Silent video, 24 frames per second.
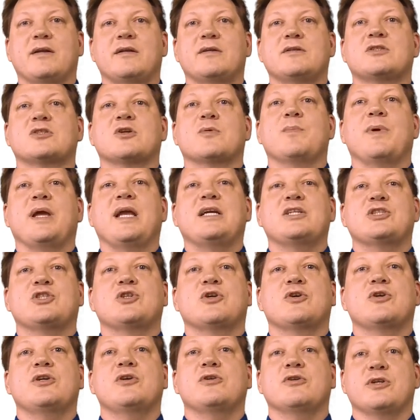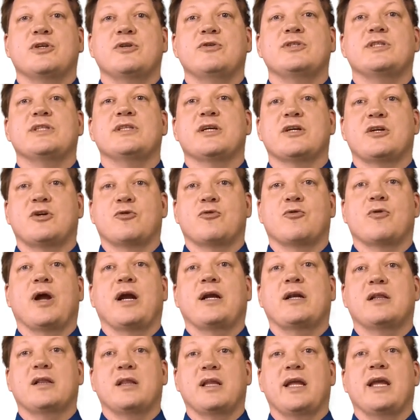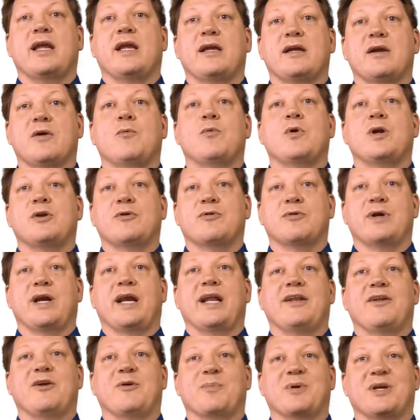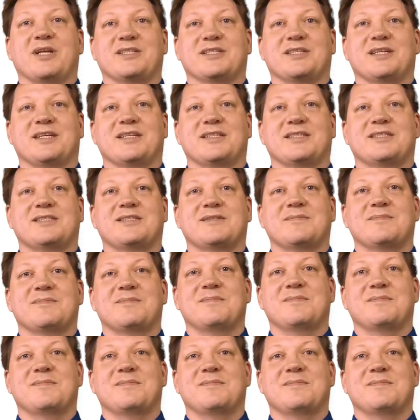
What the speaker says: So make sure you're using the correct link when creating your business.